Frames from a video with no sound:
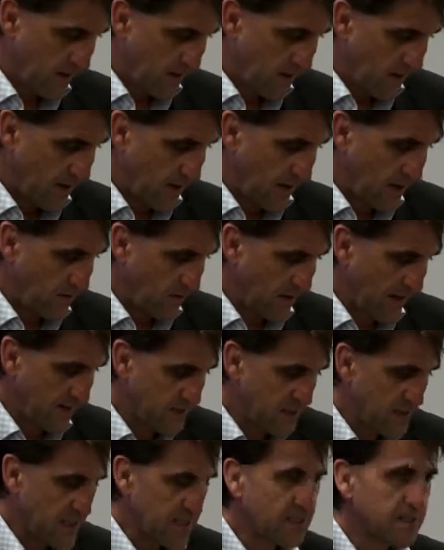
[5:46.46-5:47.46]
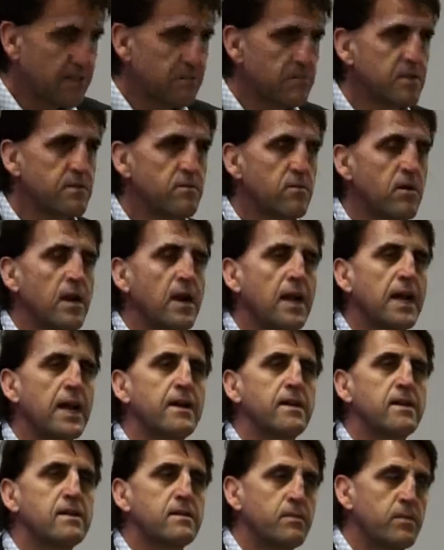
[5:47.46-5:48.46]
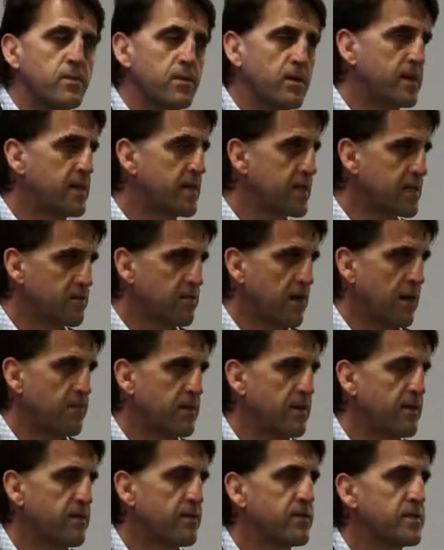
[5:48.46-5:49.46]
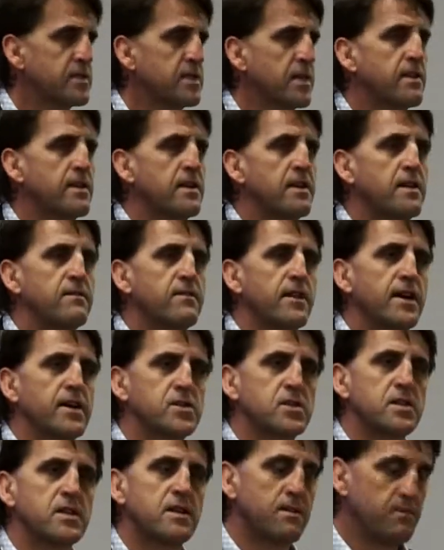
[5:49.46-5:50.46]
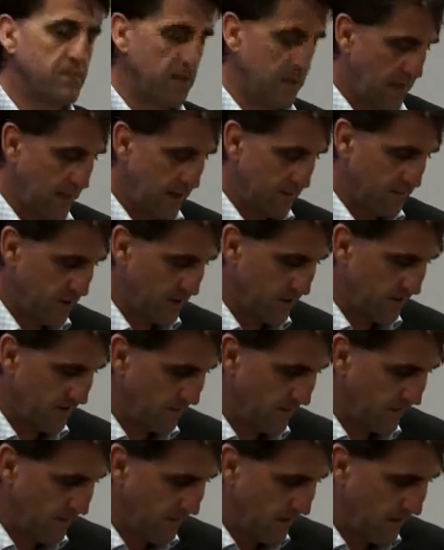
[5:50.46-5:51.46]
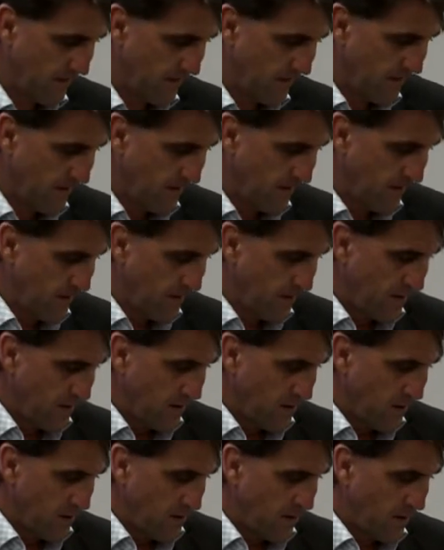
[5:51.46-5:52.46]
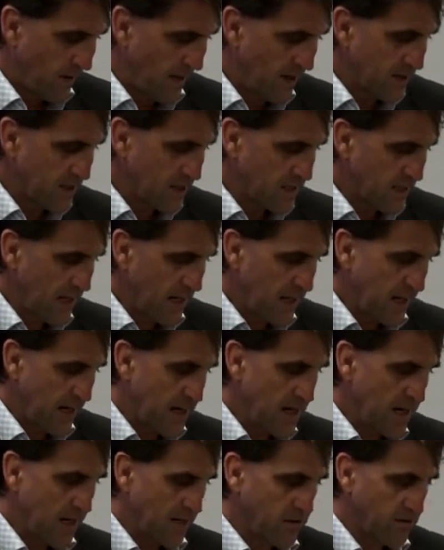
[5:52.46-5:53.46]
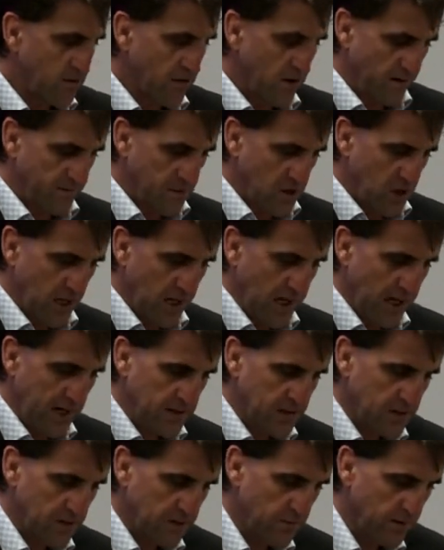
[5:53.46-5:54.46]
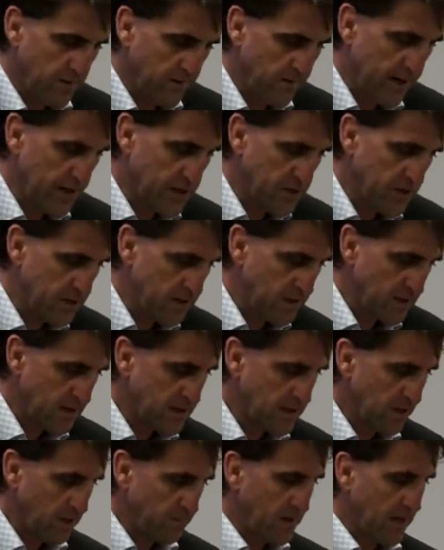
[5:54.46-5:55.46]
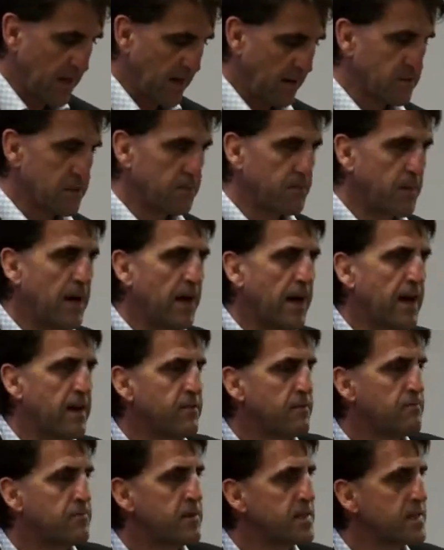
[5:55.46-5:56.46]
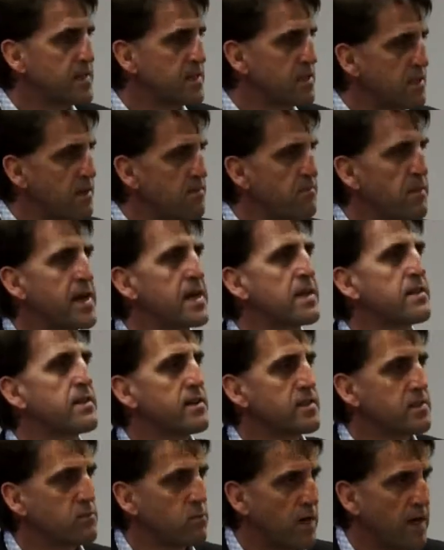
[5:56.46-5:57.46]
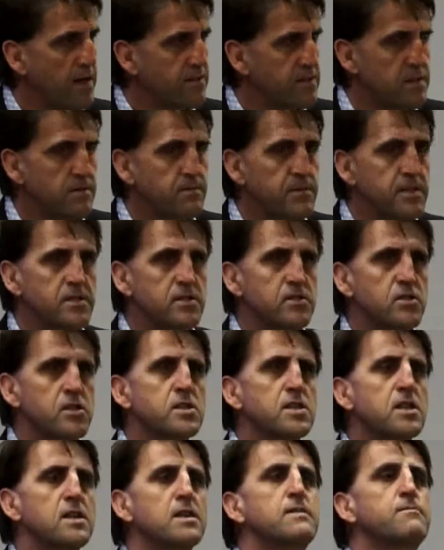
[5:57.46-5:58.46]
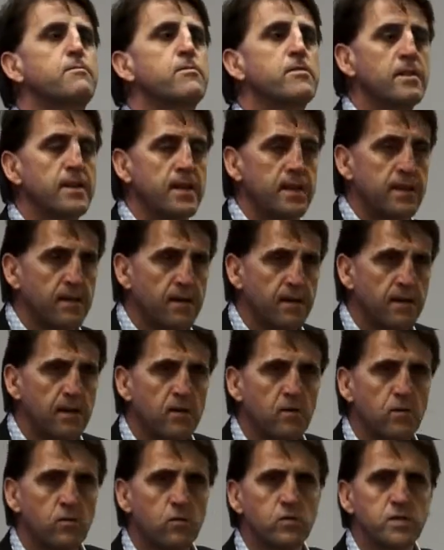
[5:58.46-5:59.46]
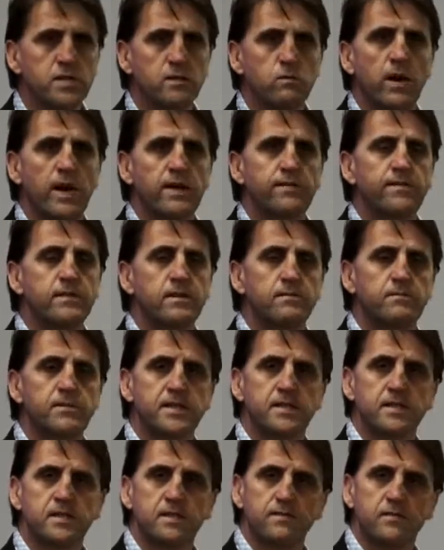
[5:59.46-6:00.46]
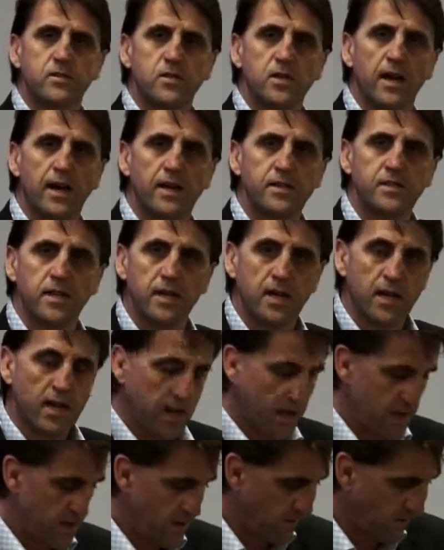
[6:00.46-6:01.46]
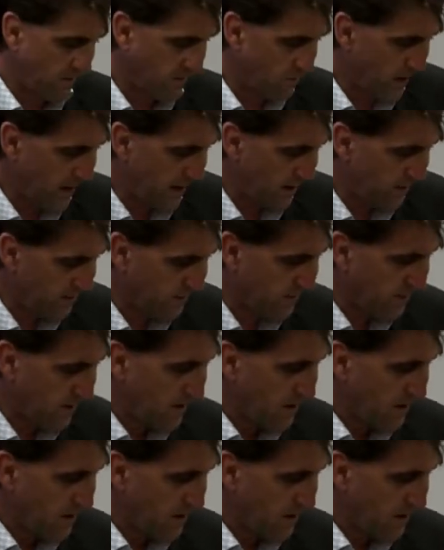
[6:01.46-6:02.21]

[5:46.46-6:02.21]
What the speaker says: You'll have systems that will allow you to be disruptive so that innovation can be captured. You'll understand how you can drive change through innovation so it becomes part of your business and you make those waves in your business. You deliberately cause a wave in your business of change and you've got a way of